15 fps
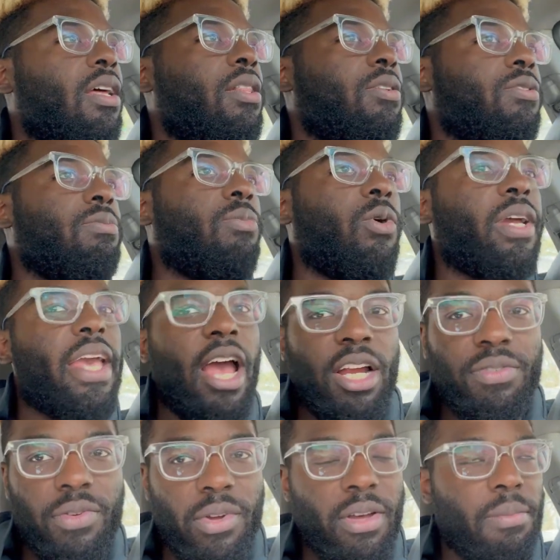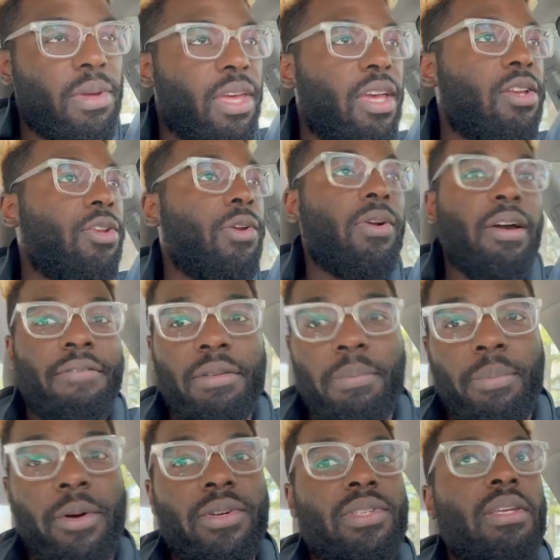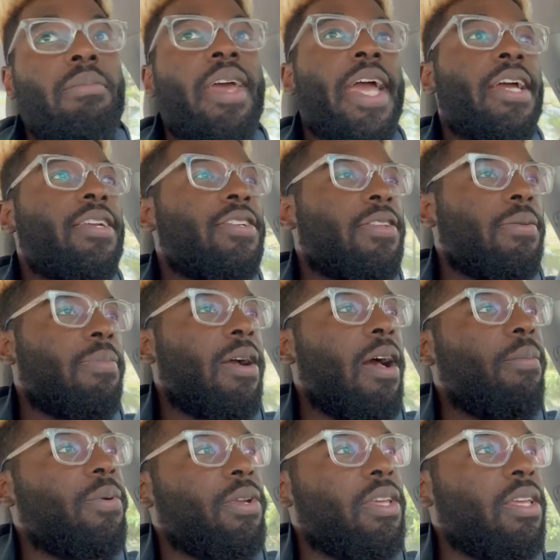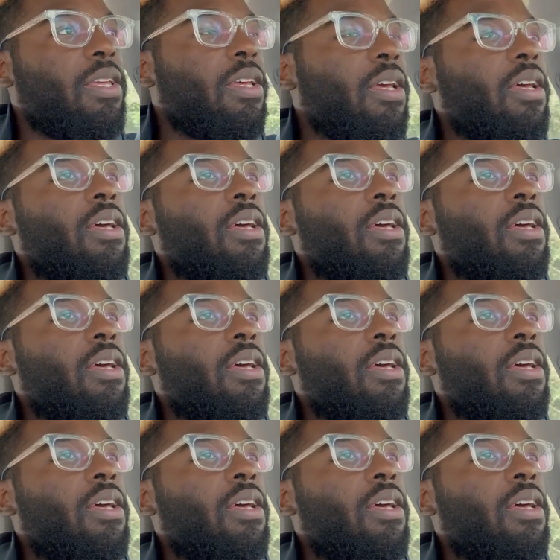There's more cash flow coming in. You don't have to personally manage the property.